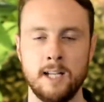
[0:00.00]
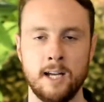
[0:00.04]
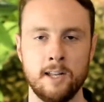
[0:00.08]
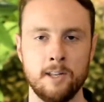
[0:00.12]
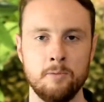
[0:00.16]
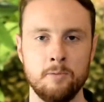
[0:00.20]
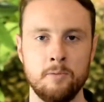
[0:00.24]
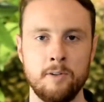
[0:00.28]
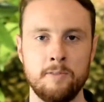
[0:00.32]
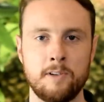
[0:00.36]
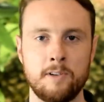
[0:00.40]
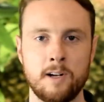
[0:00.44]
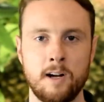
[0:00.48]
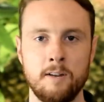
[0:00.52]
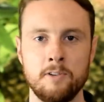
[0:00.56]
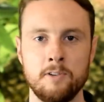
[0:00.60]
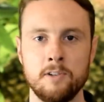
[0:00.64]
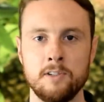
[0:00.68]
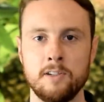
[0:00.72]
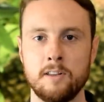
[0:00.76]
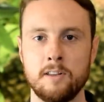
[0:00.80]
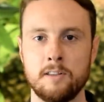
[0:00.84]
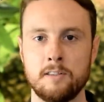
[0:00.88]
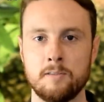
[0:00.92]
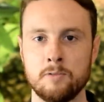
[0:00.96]
Now that we've
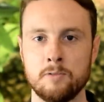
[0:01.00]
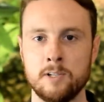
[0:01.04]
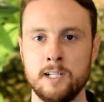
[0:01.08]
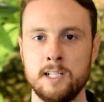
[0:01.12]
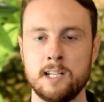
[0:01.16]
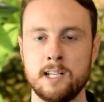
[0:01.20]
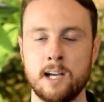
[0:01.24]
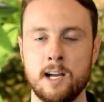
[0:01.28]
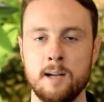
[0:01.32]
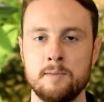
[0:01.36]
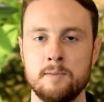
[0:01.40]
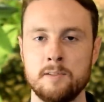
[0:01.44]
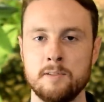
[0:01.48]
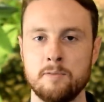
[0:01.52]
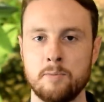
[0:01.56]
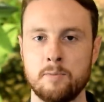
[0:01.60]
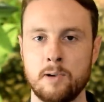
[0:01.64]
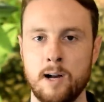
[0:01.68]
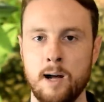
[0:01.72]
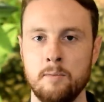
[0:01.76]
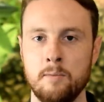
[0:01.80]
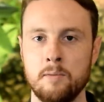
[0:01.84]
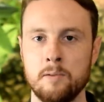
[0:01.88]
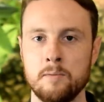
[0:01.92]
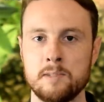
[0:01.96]
covered the three types
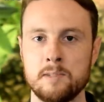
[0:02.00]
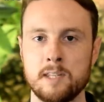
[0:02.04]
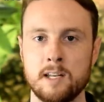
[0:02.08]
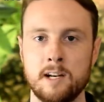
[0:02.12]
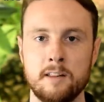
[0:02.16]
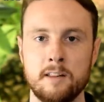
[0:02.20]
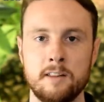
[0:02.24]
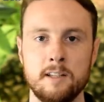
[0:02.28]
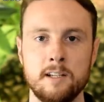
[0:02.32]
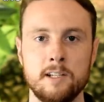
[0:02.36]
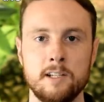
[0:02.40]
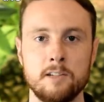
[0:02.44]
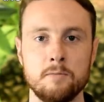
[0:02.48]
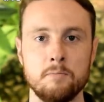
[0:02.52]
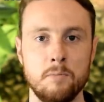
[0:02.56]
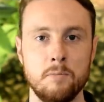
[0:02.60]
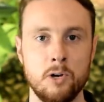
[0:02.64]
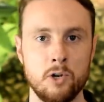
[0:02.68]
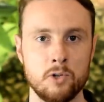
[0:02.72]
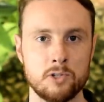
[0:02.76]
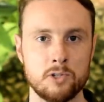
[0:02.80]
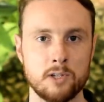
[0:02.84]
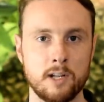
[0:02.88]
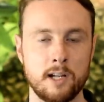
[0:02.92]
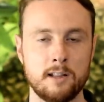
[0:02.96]
of problems that I think you're
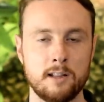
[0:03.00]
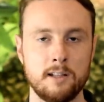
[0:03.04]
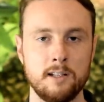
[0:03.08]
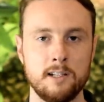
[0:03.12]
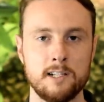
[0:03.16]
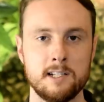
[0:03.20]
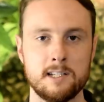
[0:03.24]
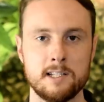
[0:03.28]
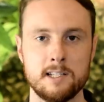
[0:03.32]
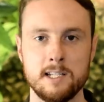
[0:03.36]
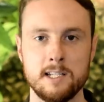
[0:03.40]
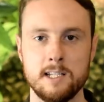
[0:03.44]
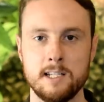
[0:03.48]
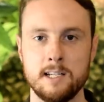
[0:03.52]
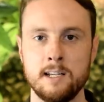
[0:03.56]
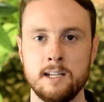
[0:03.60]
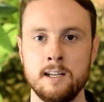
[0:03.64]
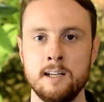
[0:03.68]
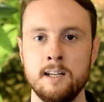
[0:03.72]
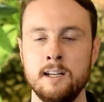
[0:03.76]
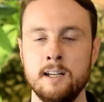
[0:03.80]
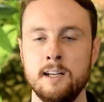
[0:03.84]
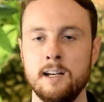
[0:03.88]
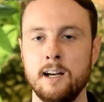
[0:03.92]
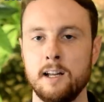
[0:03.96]
most likely to
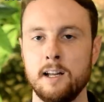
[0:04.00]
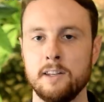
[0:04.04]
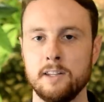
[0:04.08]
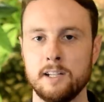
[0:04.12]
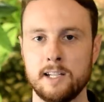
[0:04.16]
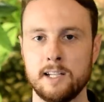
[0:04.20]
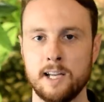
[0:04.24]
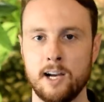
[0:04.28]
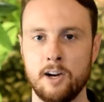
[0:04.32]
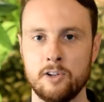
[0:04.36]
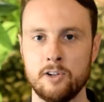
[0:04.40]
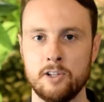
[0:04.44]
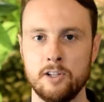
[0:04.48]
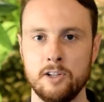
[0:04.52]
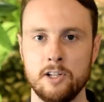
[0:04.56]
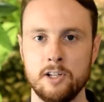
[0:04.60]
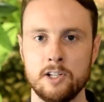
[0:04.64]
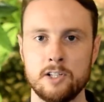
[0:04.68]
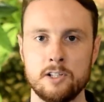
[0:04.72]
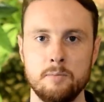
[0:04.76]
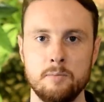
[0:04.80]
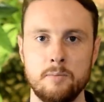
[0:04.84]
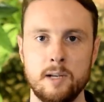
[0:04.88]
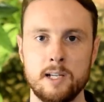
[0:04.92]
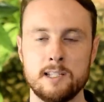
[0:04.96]
see on the
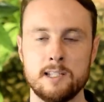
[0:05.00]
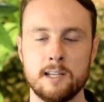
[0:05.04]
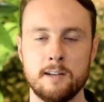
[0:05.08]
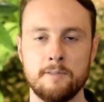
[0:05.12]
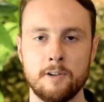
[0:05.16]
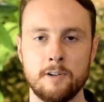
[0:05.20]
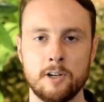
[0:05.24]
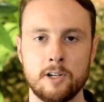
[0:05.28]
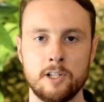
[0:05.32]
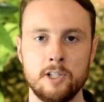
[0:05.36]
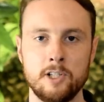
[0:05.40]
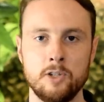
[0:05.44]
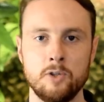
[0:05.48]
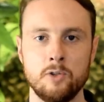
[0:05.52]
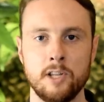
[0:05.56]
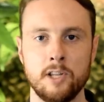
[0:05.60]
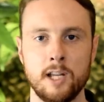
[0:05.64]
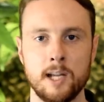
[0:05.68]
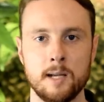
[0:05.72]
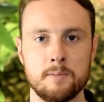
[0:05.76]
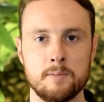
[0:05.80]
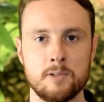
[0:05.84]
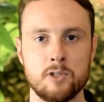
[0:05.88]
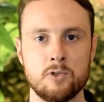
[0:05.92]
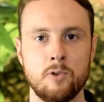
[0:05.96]
calculation-based FRQ
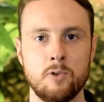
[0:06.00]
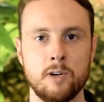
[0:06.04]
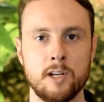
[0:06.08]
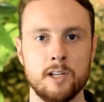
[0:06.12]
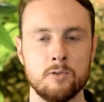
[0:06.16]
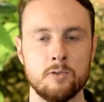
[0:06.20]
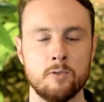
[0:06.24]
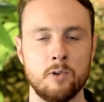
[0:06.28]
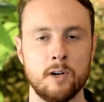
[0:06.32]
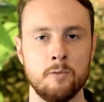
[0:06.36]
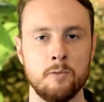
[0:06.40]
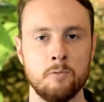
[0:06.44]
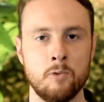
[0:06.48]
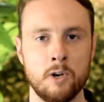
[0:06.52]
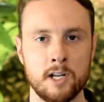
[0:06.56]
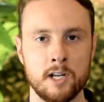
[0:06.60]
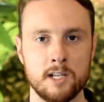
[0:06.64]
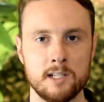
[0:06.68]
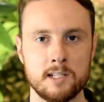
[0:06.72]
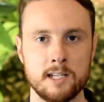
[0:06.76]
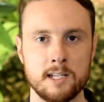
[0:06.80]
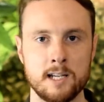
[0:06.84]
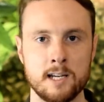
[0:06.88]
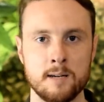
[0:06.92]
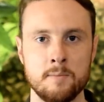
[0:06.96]
in the APES
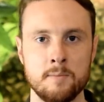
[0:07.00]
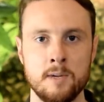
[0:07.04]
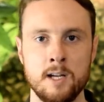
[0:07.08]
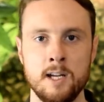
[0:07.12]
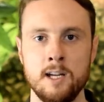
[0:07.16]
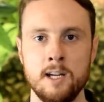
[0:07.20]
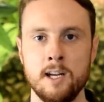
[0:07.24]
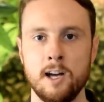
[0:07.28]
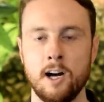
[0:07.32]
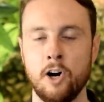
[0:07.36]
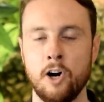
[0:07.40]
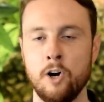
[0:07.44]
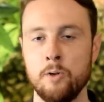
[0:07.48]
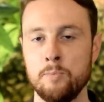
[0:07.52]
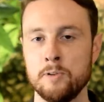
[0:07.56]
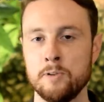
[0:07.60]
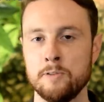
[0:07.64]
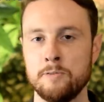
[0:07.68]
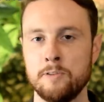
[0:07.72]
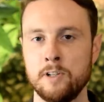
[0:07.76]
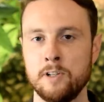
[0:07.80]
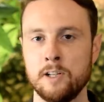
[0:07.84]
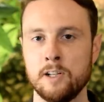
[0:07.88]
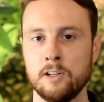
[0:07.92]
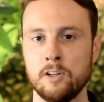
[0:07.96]
2021 exam, I
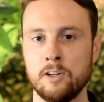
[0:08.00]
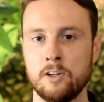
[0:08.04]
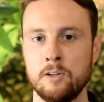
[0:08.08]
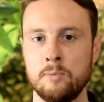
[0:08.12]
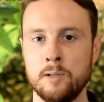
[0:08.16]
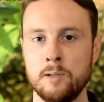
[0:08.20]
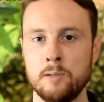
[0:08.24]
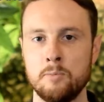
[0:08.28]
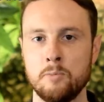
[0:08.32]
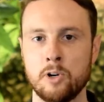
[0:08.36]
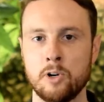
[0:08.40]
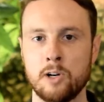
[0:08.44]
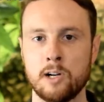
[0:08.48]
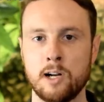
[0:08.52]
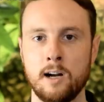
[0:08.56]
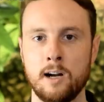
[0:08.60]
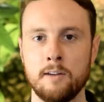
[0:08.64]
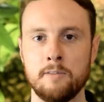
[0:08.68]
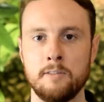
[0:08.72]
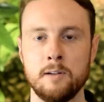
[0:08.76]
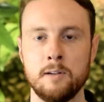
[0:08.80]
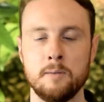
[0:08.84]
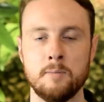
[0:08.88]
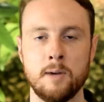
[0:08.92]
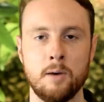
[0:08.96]
hope you're feeling a little bit more
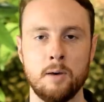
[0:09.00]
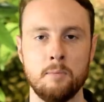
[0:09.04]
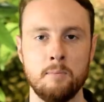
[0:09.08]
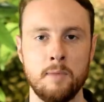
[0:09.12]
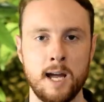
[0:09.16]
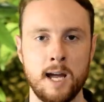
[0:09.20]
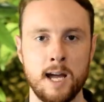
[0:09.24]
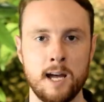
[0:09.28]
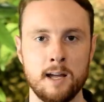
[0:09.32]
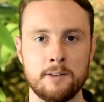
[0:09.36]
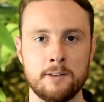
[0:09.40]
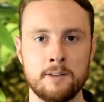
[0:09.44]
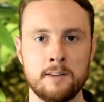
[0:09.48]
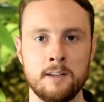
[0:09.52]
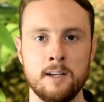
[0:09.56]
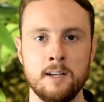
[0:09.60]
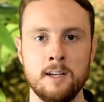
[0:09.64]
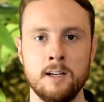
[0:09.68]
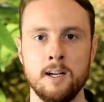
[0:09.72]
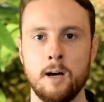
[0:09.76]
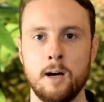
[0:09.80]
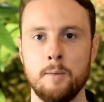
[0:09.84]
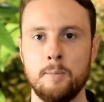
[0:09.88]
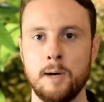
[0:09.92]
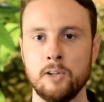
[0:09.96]
confident about math
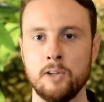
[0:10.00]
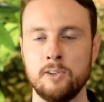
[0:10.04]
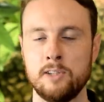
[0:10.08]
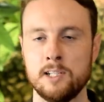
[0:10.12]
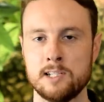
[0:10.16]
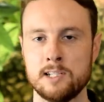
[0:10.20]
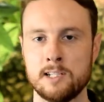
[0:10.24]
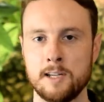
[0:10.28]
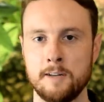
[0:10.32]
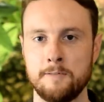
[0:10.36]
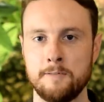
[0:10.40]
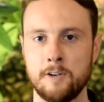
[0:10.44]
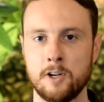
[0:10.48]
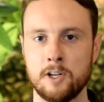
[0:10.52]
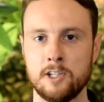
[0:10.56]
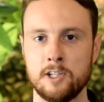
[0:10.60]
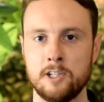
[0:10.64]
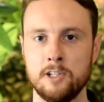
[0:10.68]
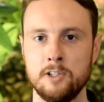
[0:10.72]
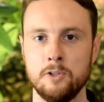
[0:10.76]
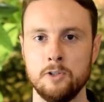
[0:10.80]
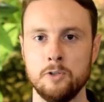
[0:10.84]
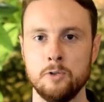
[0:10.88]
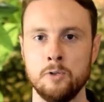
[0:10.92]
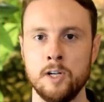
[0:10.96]
about this
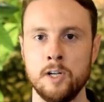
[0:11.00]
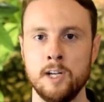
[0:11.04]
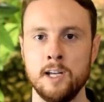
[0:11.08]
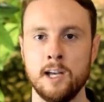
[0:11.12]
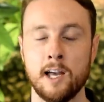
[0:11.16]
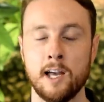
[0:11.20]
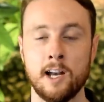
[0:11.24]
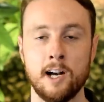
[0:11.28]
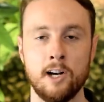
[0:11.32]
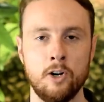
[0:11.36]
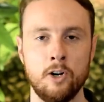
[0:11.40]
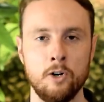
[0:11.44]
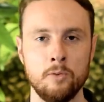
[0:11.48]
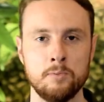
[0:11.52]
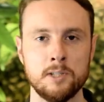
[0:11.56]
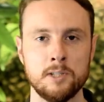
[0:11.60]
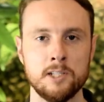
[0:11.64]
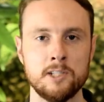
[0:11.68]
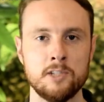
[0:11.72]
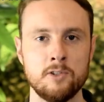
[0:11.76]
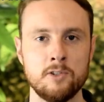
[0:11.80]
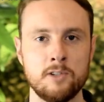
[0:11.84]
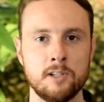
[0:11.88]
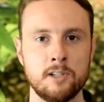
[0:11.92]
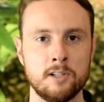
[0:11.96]
FRQ, and I
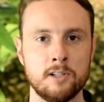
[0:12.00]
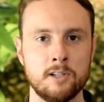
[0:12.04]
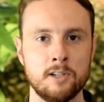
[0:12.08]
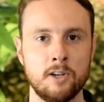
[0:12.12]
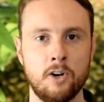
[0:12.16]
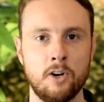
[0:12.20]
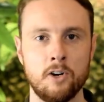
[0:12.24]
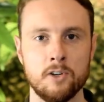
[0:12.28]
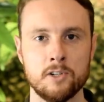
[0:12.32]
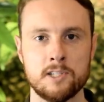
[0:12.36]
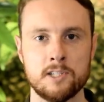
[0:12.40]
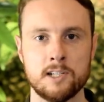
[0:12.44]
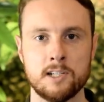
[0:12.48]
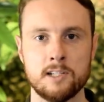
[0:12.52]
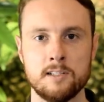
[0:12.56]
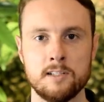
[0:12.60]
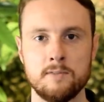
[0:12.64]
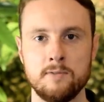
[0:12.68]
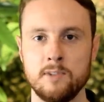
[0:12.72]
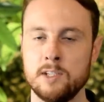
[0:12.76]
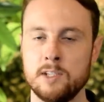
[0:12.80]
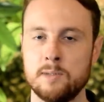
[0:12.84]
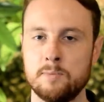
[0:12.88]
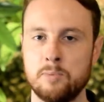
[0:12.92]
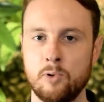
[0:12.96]
hope that you can earn all
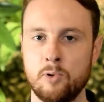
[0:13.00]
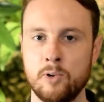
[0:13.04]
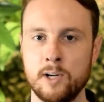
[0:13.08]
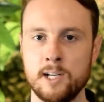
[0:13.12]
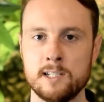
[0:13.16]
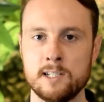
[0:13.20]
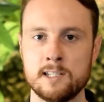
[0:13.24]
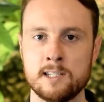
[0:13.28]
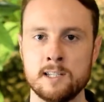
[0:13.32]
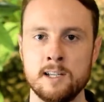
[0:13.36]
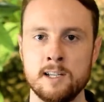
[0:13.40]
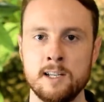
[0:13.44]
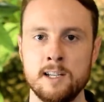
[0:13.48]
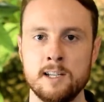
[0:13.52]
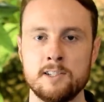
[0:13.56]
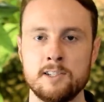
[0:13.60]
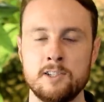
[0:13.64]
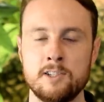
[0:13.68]
six of these points